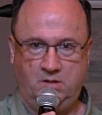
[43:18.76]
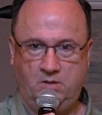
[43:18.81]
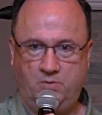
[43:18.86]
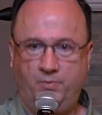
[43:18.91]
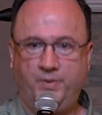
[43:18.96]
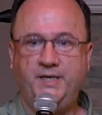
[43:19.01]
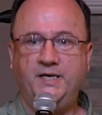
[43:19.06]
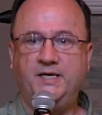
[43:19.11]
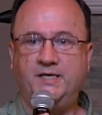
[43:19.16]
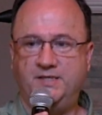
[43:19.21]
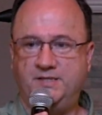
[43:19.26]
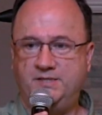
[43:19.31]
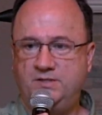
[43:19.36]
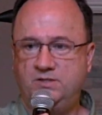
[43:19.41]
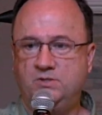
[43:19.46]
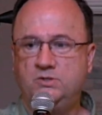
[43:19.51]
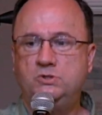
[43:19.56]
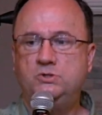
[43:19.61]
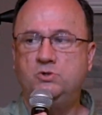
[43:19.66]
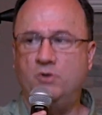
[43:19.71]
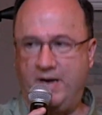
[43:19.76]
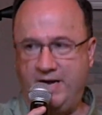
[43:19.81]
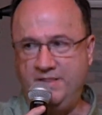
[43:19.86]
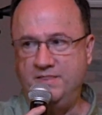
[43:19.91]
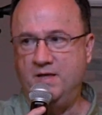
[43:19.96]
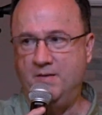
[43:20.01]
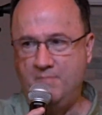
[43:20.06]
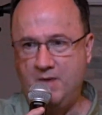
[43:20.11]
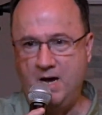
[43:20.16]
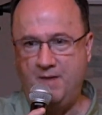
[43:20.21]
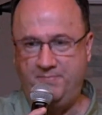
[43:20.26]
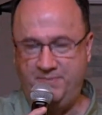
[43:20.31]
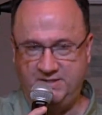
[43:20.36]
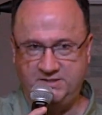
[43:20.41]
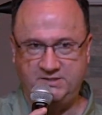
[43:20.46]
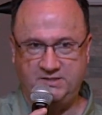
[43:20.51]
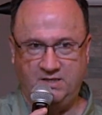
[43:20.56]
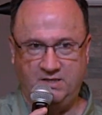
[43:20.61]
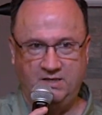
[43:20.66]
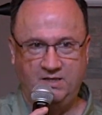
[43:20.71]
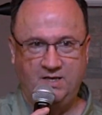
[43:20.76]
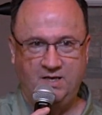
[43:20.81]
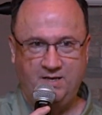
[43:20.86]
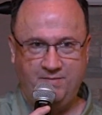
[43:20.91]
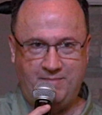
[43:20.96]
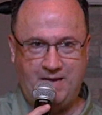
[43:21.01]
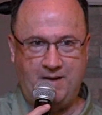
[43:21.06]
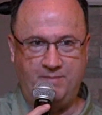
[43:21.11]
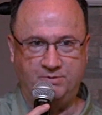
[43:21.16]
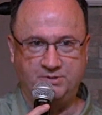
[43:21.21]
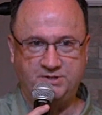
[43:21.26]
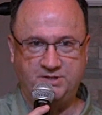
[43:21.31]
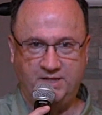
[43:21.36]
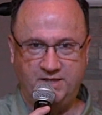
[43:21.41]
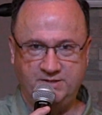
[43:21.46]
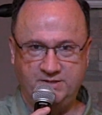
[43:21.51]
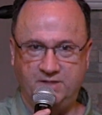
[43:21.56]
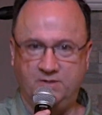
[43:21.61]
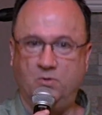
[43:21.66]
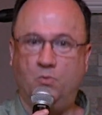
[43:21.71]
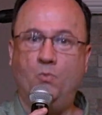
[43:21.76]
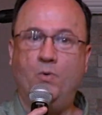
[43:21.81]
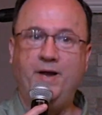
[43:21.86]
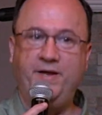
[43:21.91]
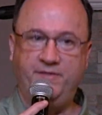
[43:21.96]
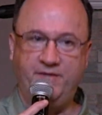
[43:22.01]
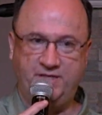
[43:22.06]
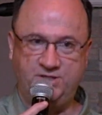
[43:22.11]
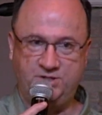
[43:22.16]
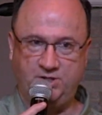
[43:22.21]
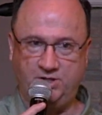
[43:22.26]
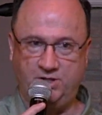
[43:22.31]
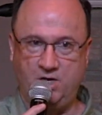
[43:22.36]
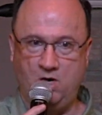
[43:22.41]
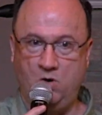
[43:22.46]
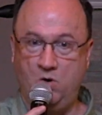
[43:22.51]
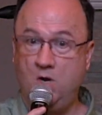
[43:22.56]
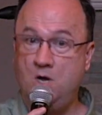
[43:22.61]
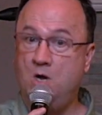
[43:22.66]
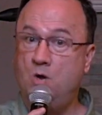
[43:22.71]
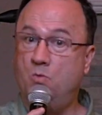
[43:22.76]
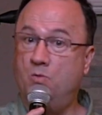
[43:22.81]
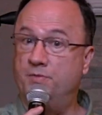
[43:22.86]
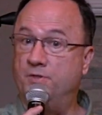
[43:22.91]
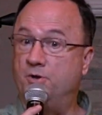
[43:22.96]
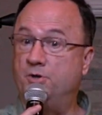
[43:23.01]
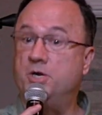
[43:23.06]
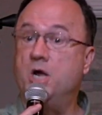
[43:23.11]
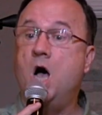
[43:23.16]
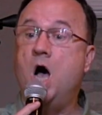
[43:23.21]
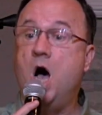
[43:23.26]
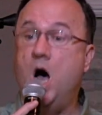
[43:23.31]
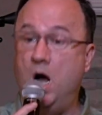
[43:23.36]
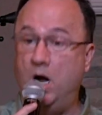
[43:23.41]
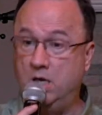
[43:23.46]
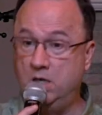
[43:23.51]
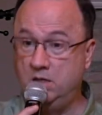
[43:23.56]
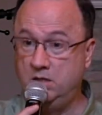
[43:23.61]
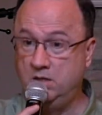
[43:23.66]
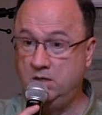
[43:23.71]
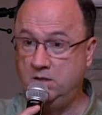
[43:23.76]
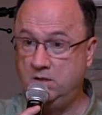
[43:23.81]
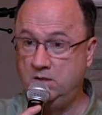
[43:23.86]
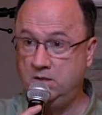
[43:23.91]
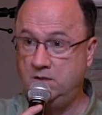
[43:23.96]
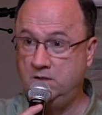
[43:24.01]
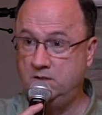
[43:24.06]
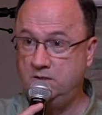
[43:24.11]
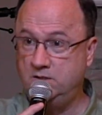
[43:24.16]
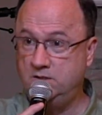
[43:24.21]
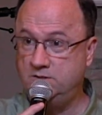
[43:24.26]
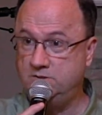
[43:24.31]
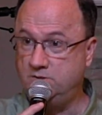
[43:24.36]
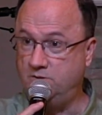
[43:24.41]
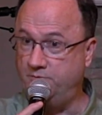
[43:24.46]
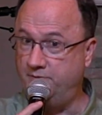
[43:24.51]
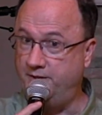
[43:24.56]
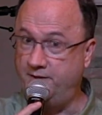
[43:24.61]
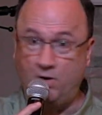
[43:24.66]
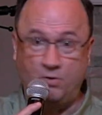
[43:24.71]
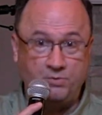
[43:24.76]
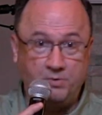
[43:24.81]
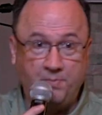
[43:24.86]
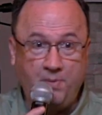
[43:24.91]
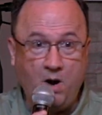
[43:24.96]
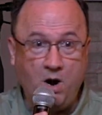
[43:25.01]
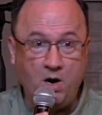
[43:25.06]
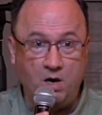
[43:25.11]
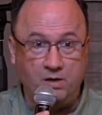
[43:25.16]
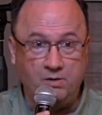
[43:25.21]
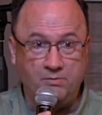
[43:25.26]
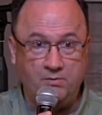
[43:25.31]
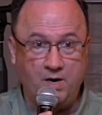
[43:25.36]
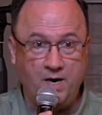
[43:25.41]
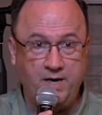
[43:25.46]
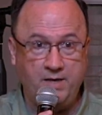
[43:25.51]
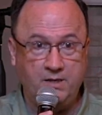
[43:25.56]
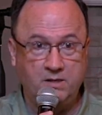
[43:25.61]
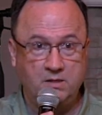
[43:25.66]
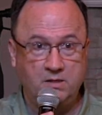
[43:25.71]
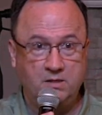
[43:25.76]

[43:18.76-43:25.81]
We need to train them up, as the Bible says, in the way they should go when they're young, so they don't depart, right?